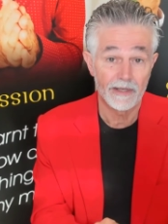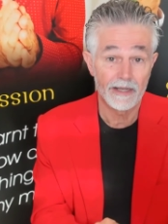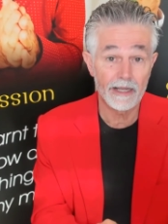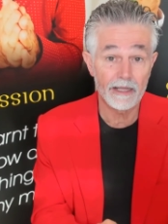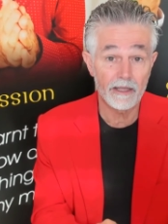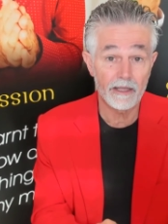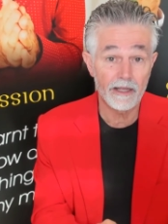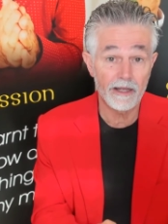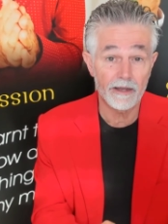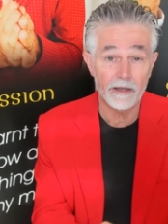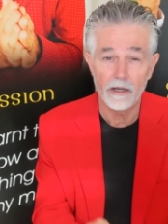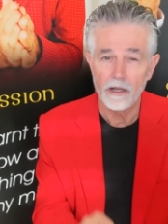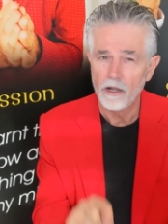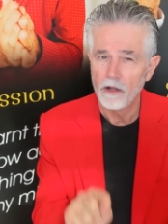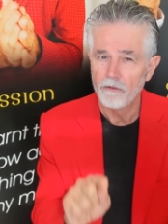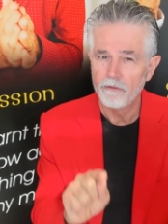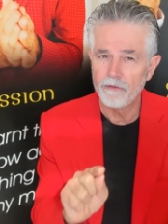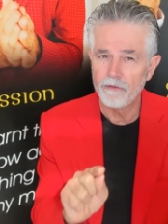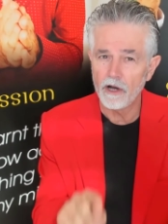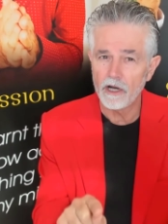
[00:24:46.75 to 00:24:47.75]
Get that?
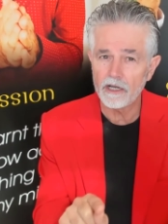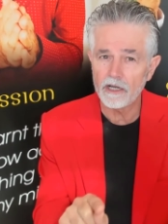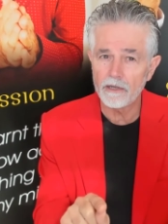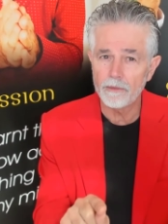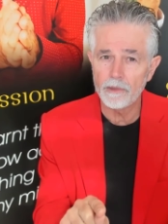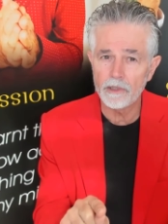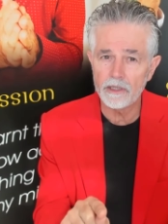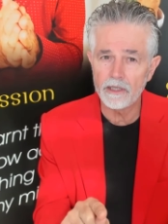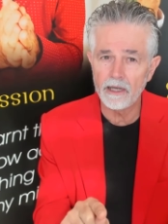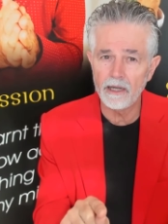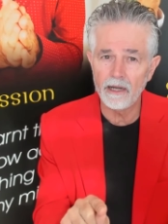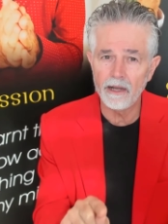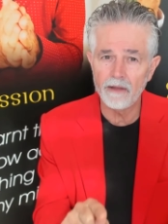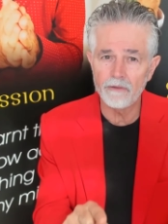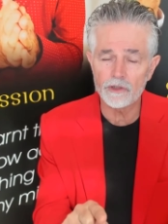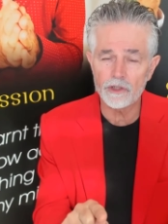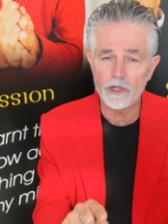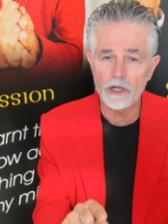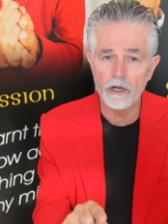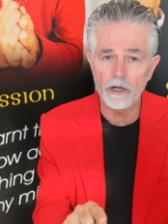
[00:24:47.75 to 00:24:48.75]
Vitamin D
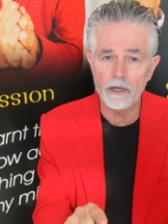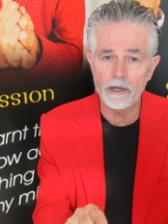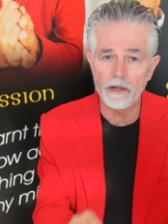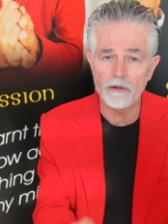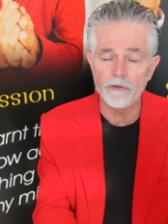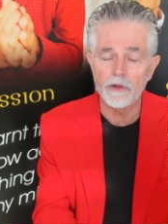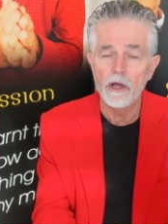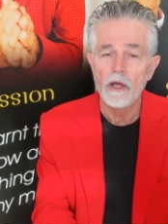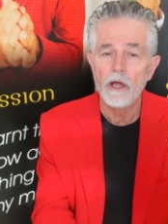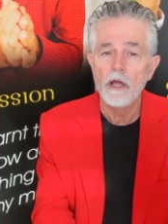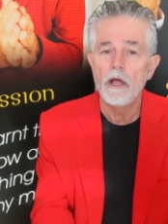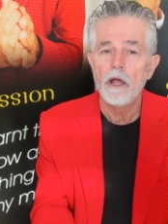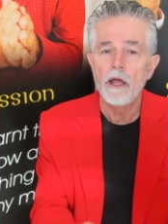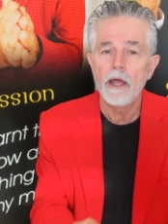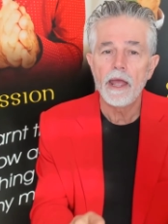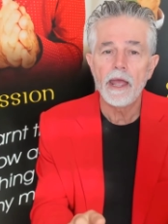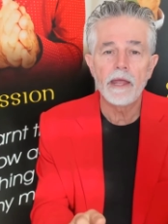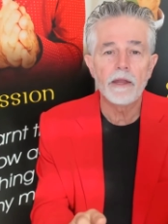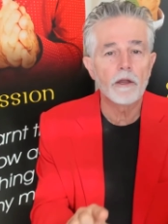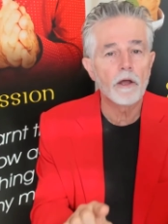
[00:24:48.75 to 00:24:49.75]
levels high enough.
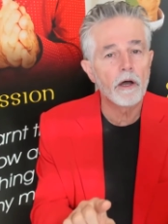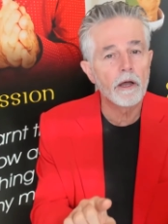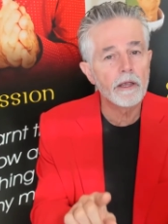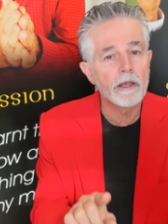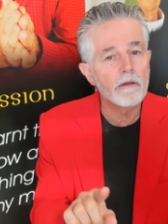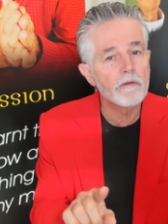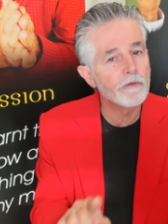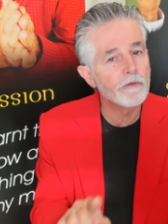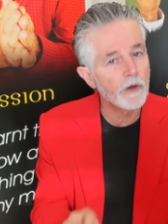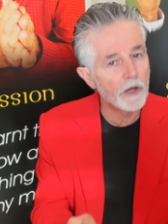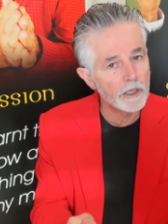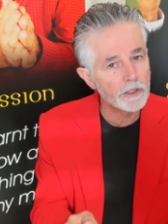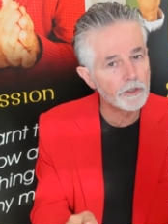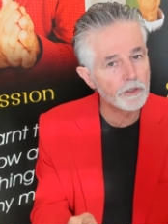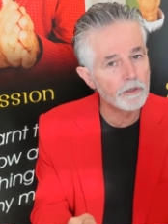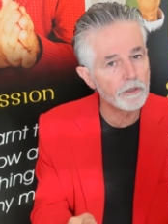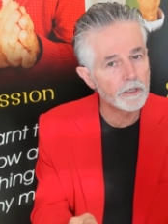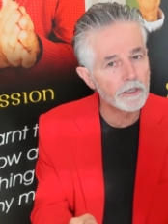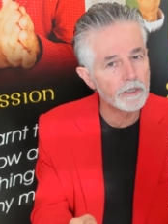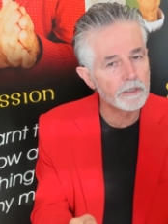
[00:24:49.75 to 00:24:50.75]
And I
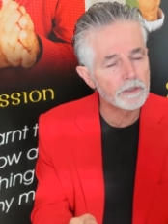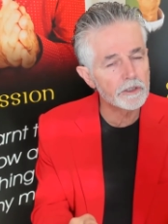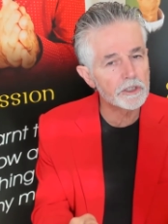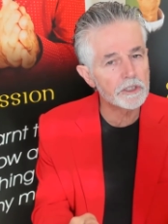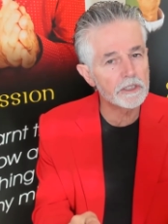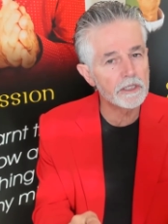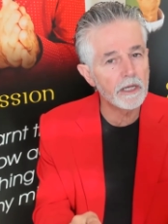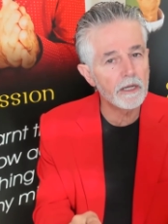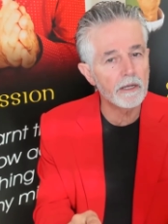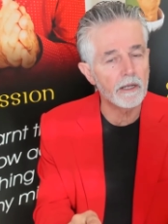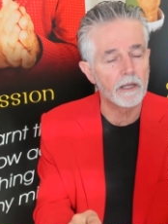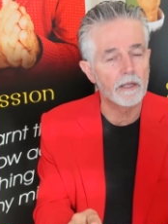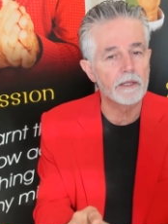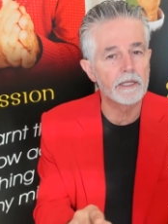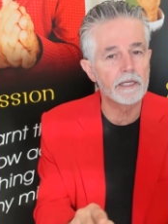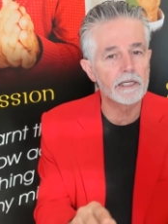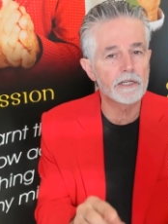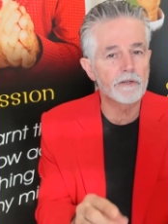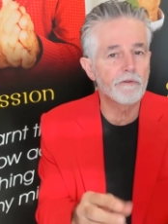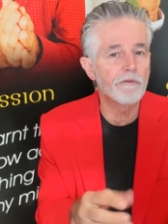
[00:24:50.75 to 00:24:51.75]
invite you to consider
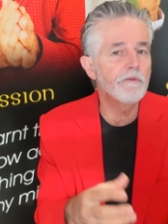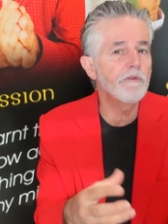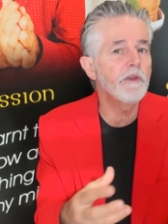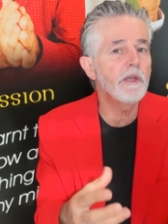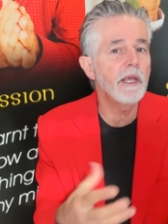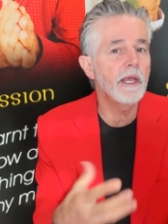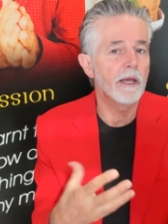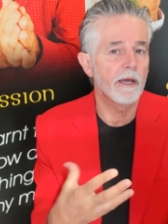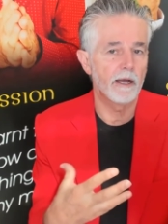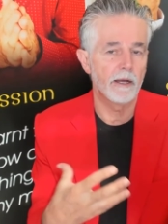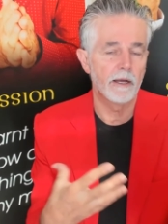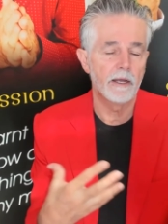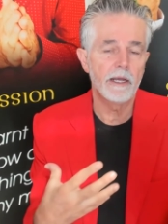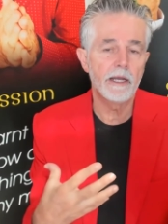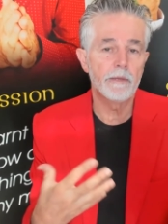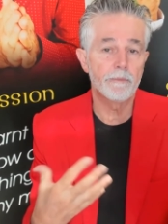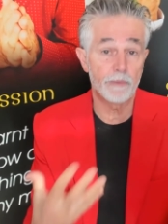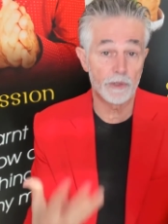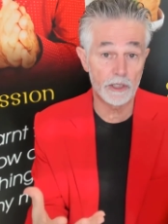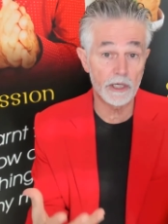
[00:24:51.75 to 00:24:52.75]
this fear,
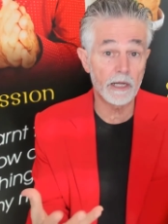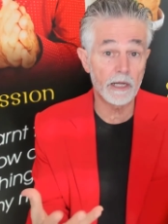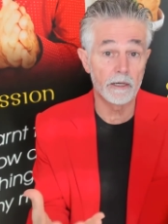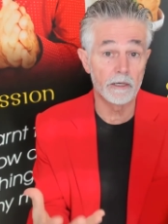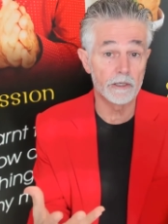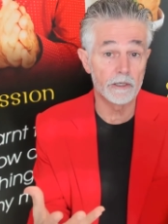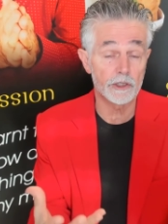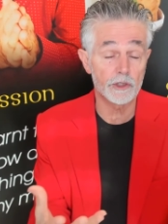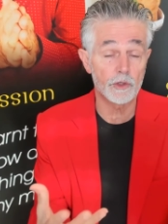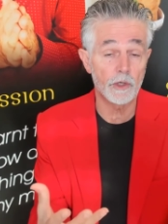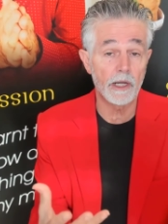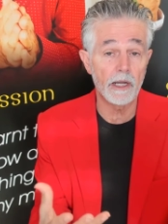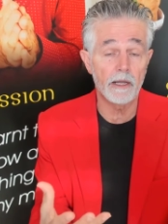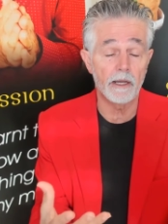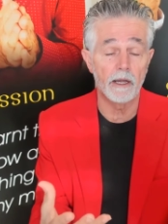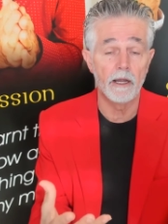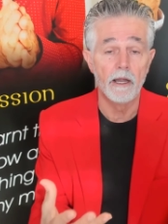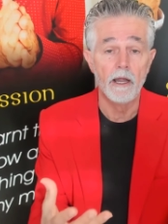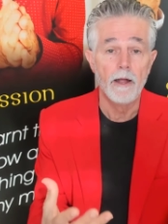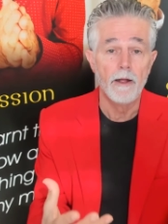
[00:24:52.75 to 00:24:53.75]
in particular in
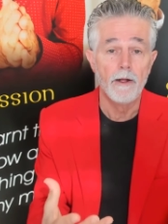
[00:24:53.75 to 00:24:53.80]
Australia,